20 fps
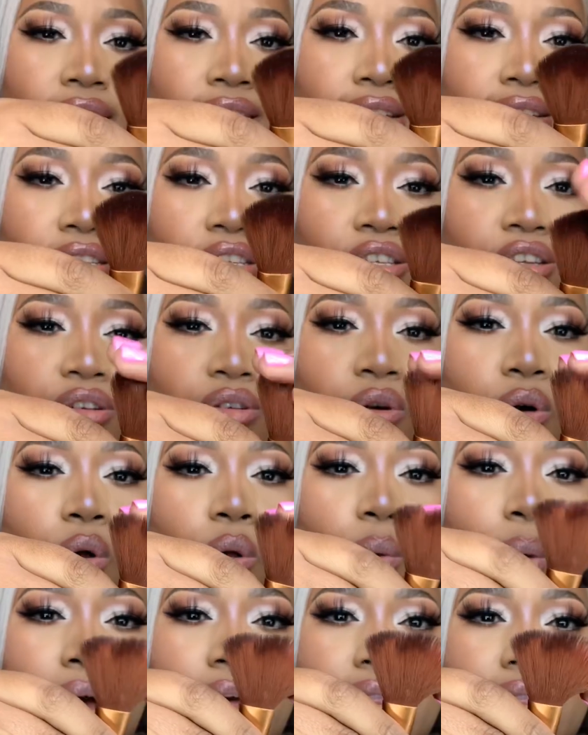this is an
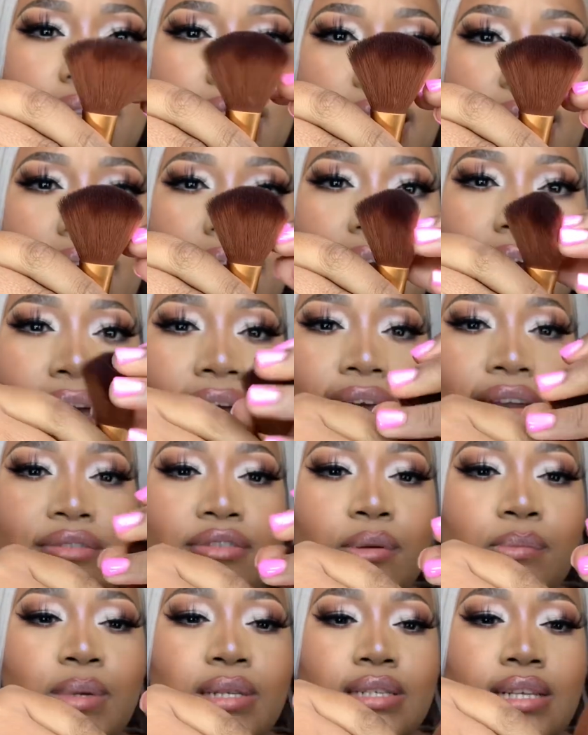old one that I had
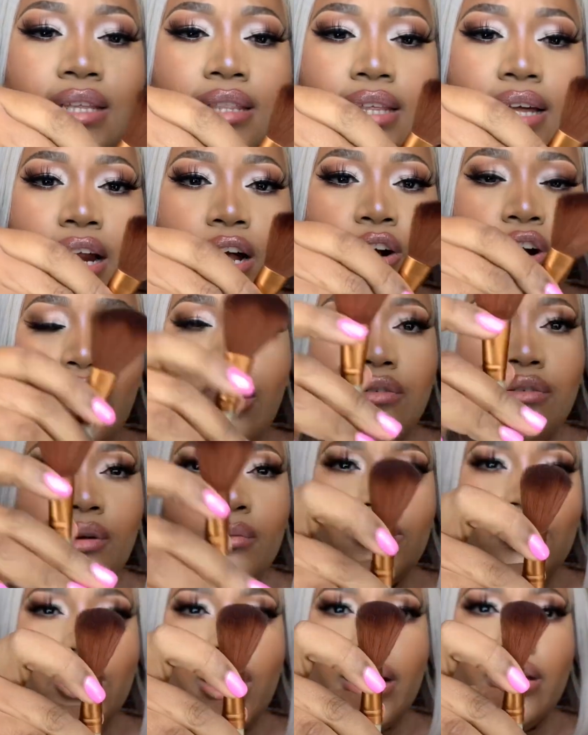from a set that I got from
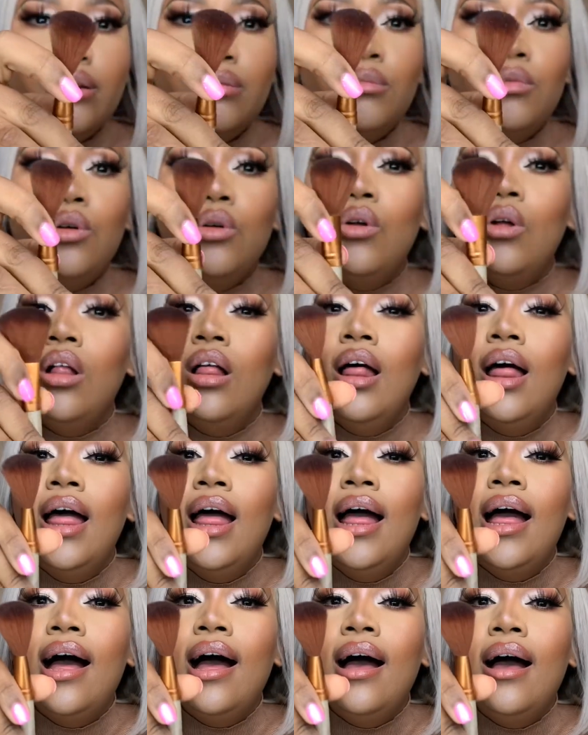China Mall
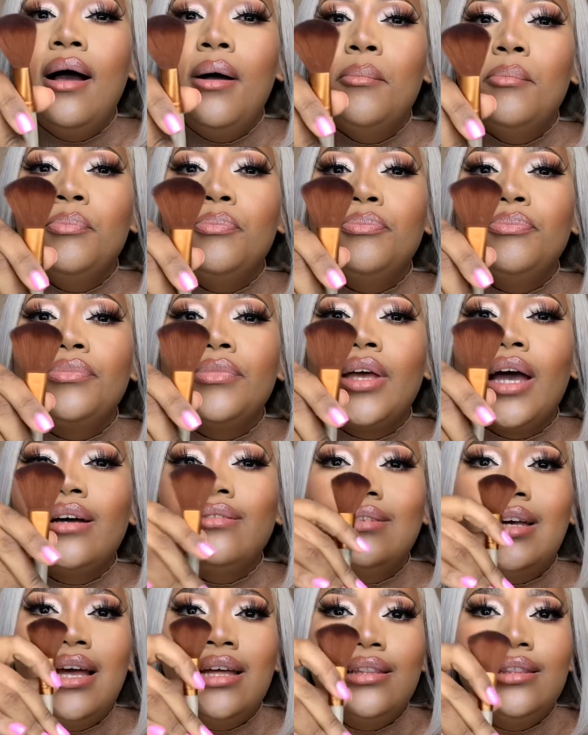um I've
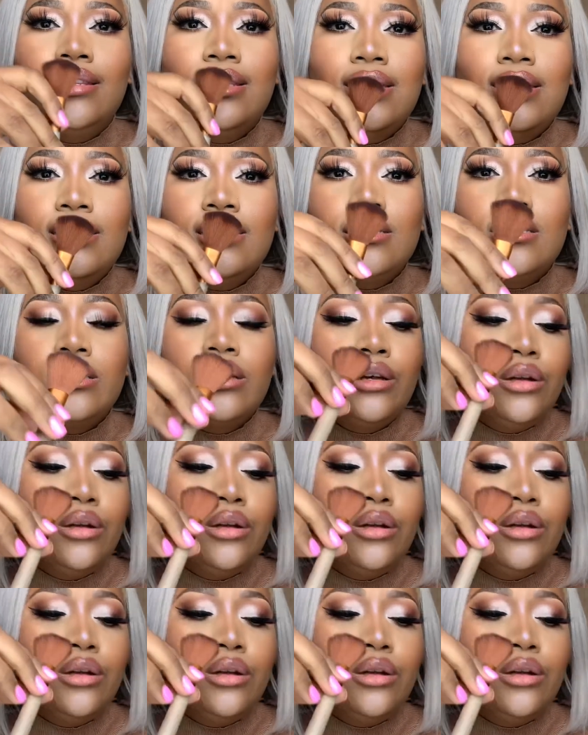had these